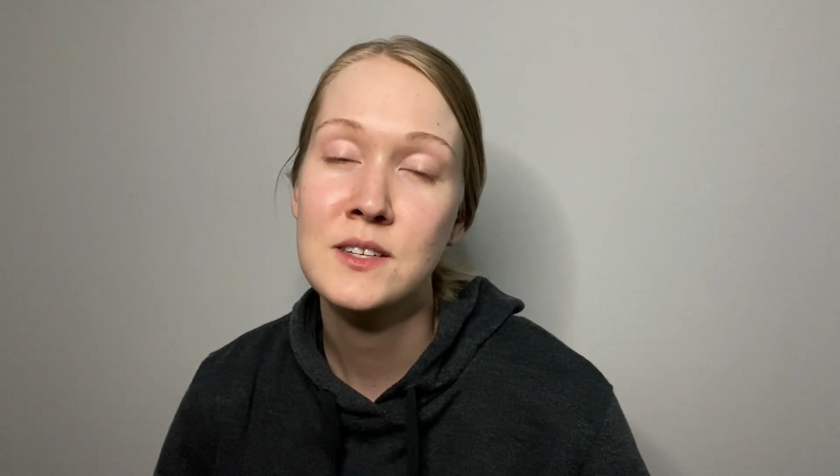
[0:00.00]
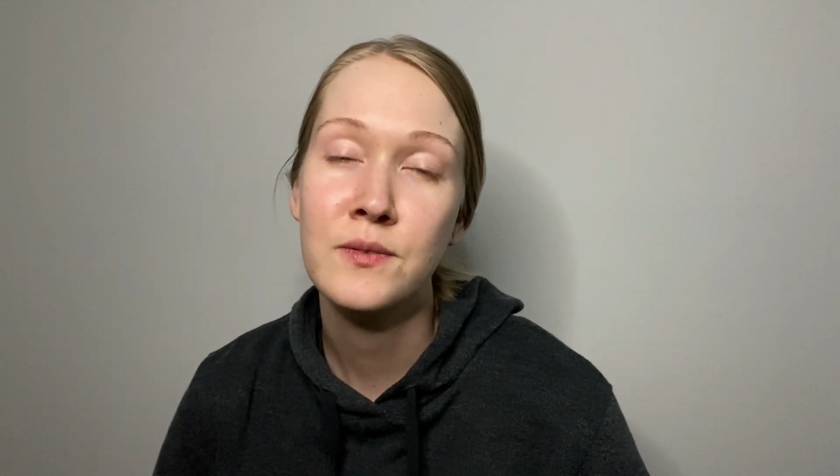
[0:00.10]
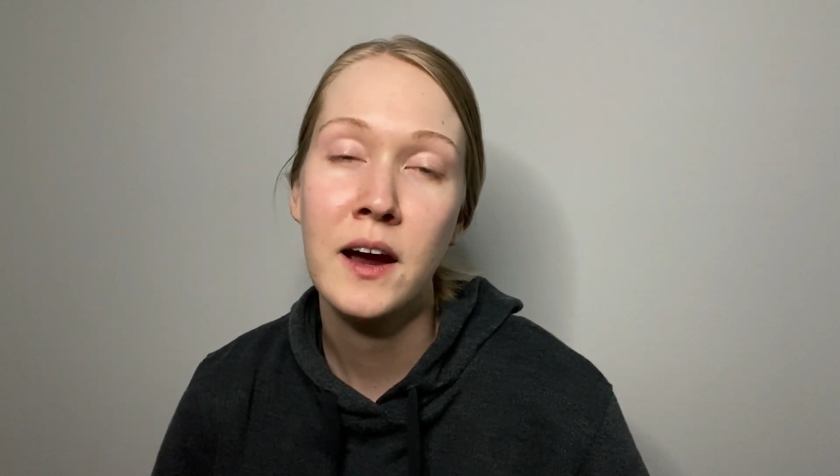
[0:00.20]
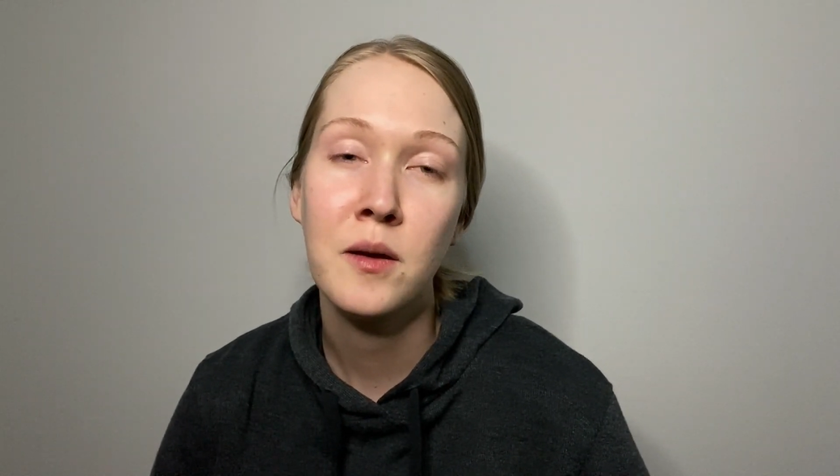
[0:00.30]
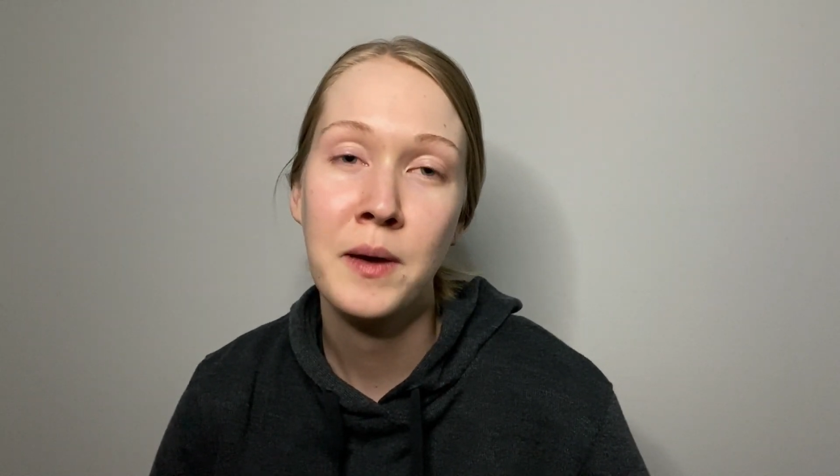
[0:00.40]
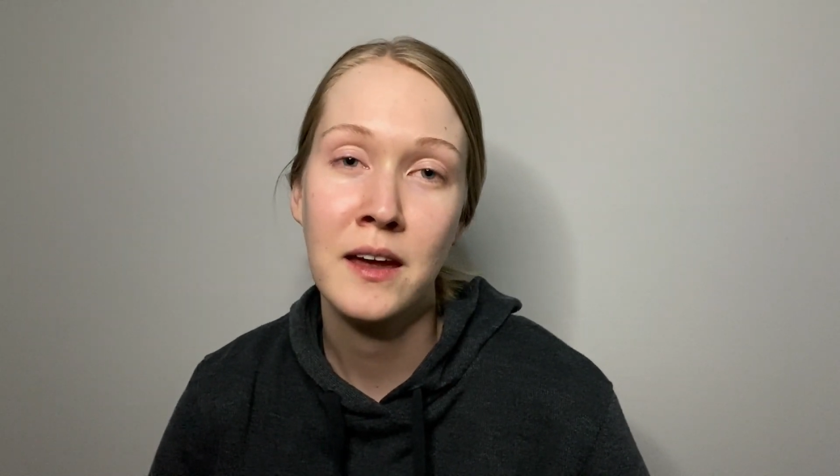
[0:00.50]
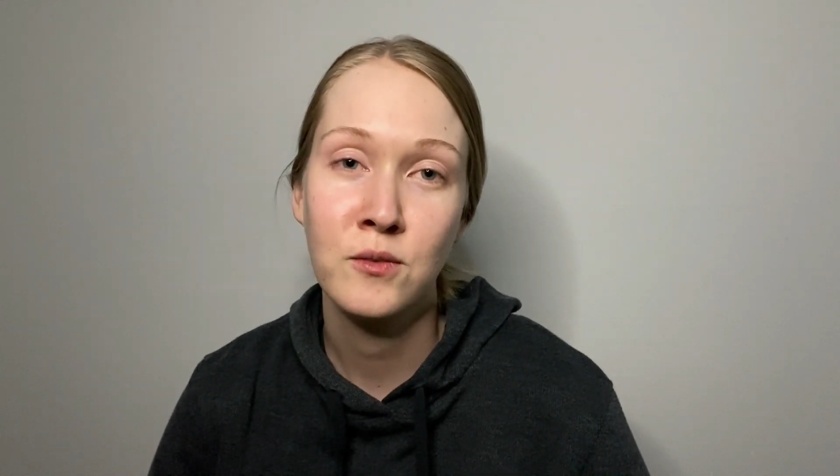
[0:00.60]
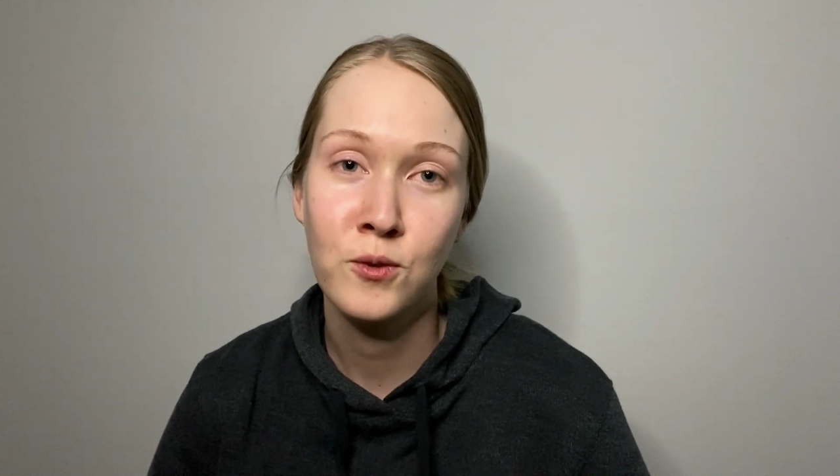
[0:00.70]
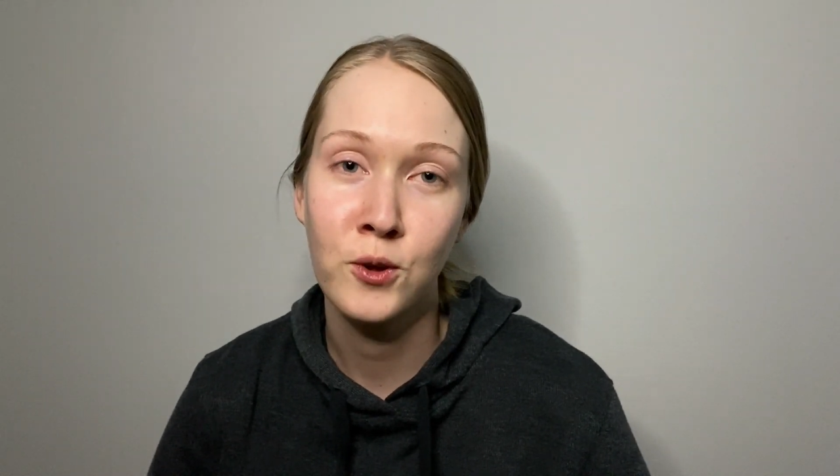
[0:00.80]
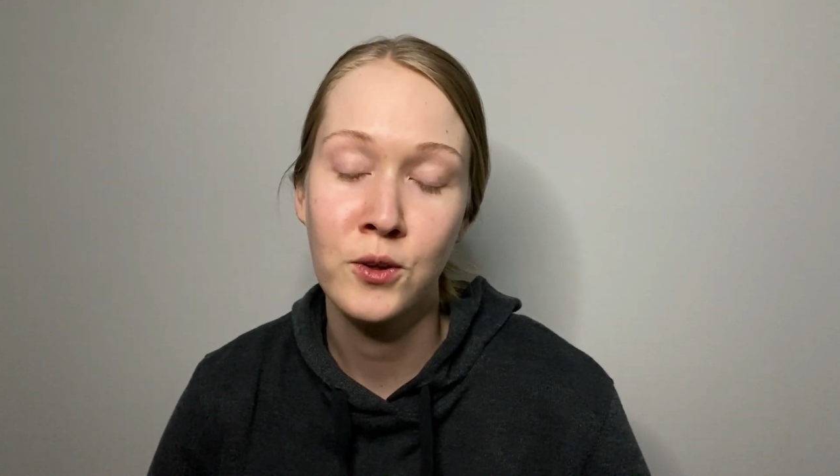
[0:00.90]
very
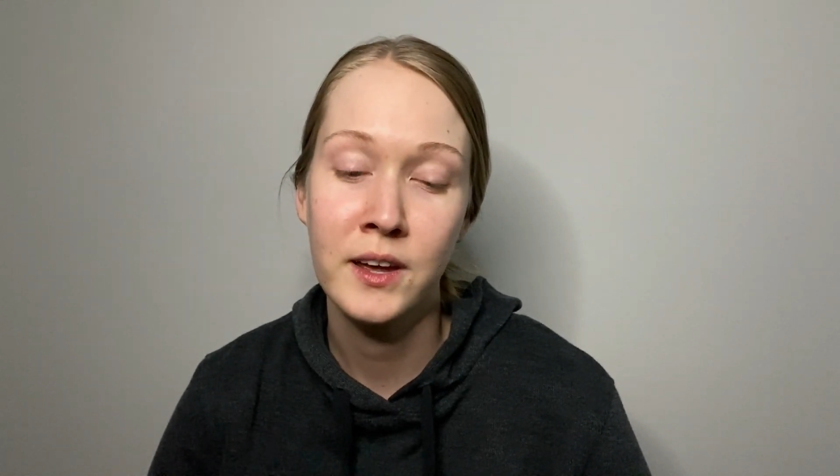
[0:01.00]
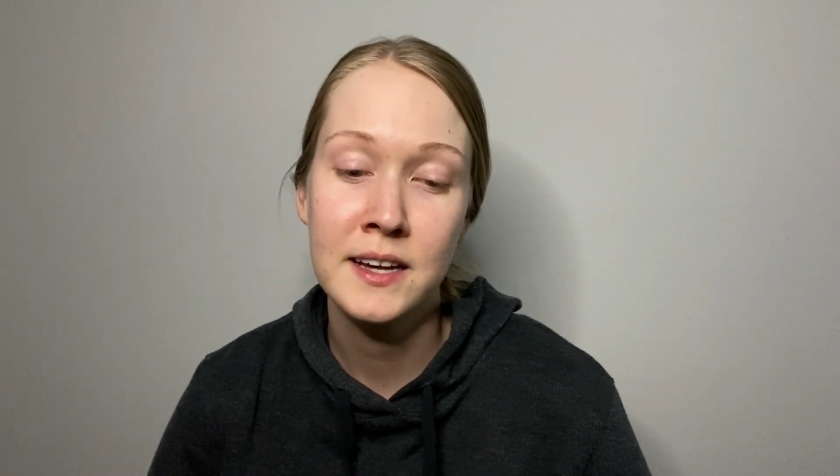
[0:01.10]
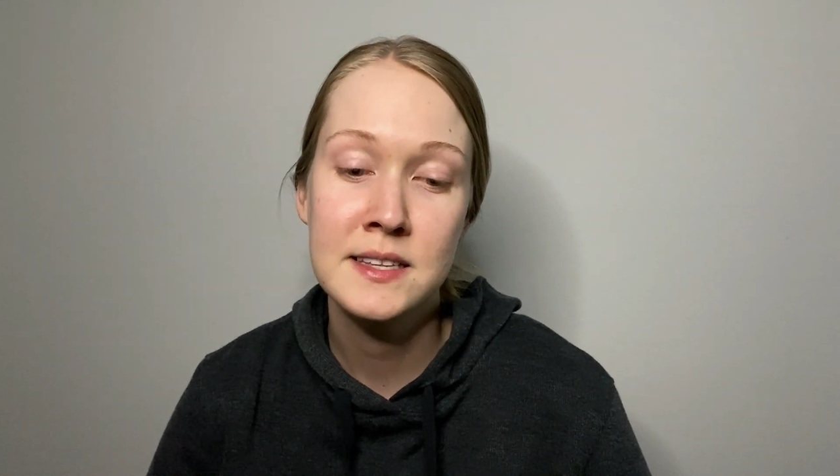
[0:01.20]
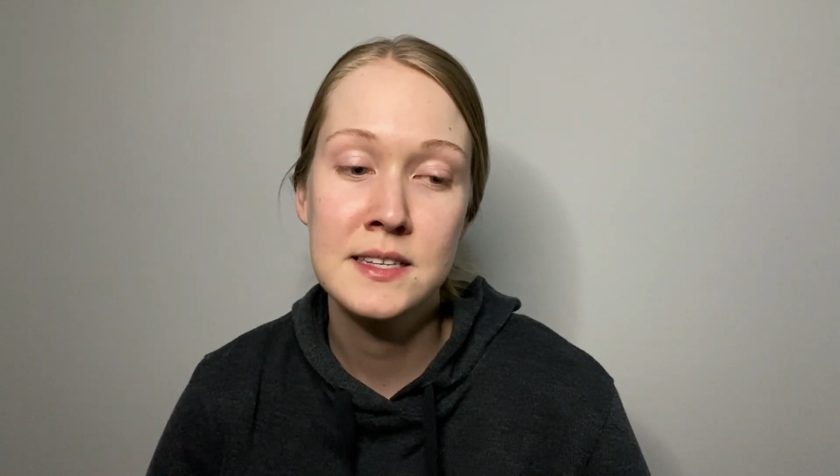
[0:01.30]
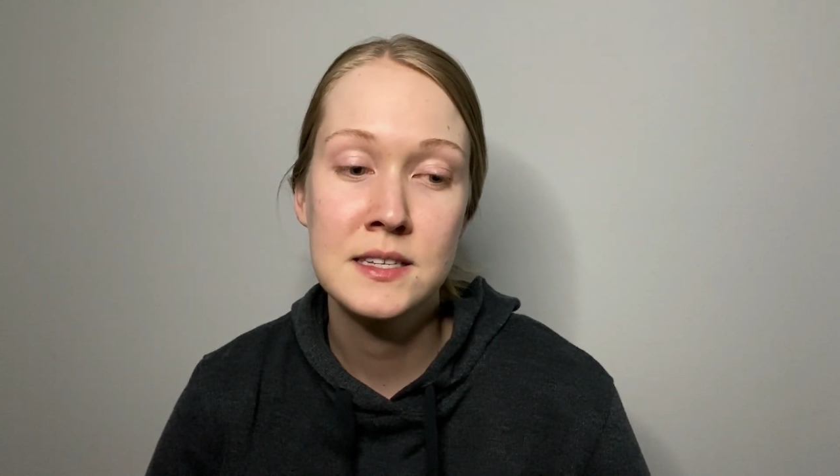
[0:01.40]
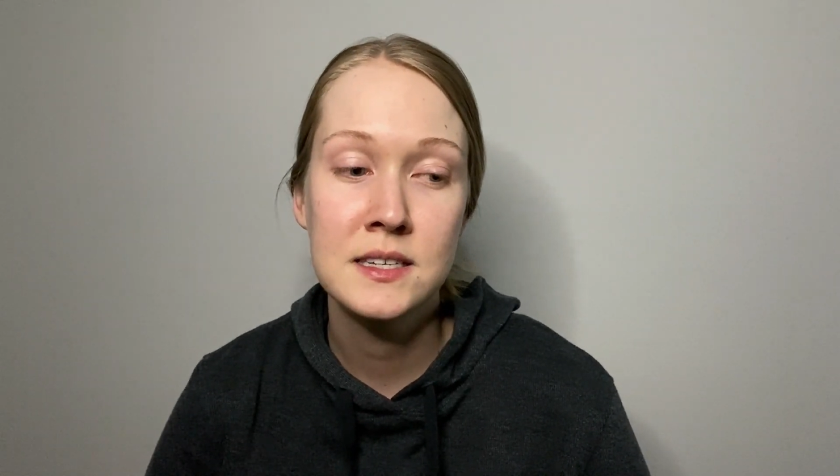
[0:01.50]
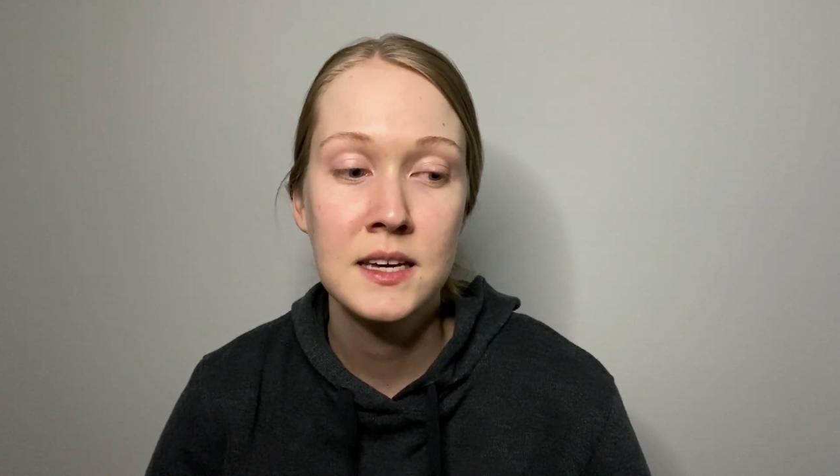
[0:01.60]
painful. It's